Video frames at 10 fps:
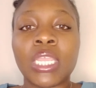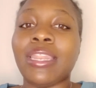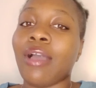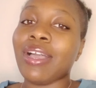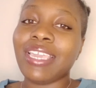
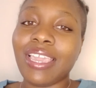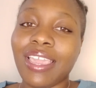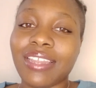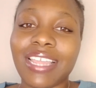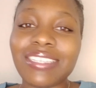Now
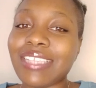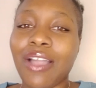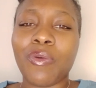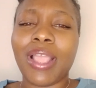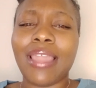again, that
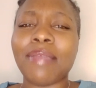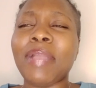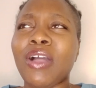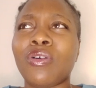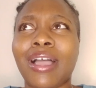sounds quite like,
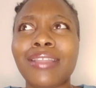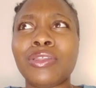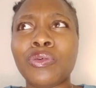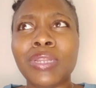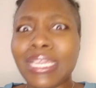bro, I
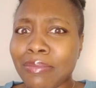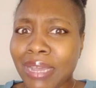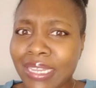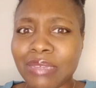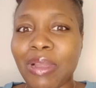do need
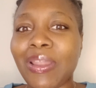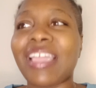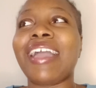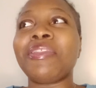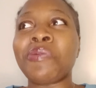money, bro.
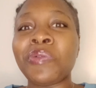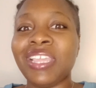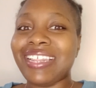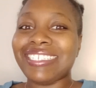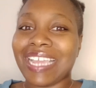Like, I do
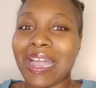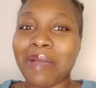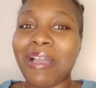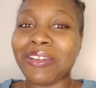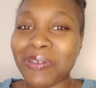need a
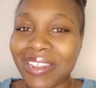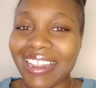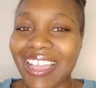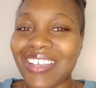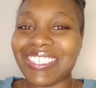job. I do need
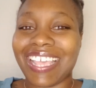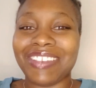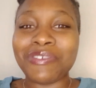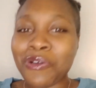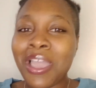a house.
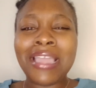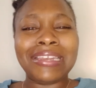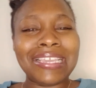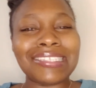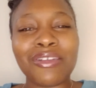I do
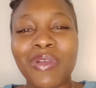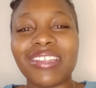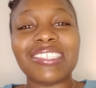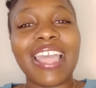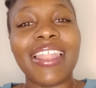need somewhere
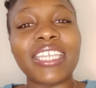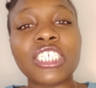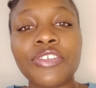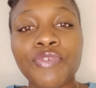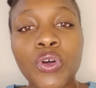to stay. Like,
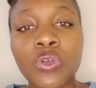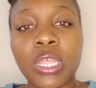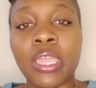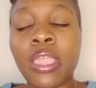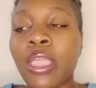she
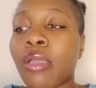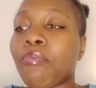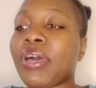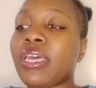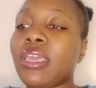fooling.
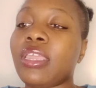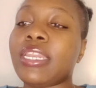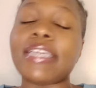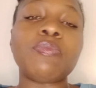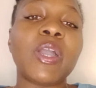
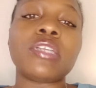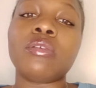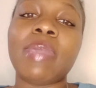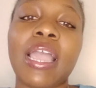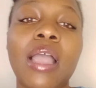But that's because
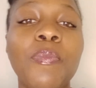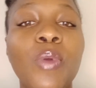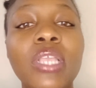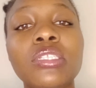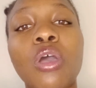we've been
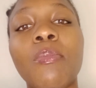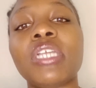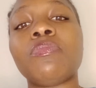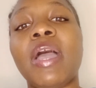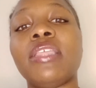operating so
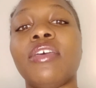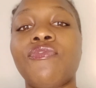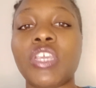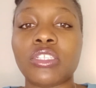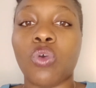much by the
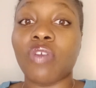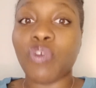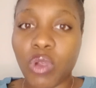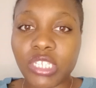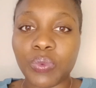physical. Of
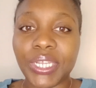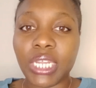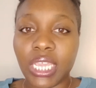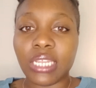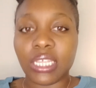course we
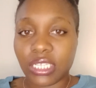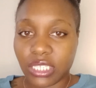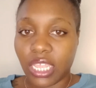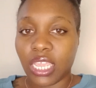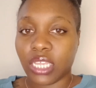need these
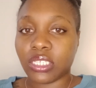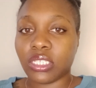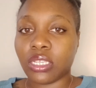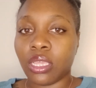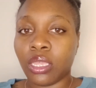things.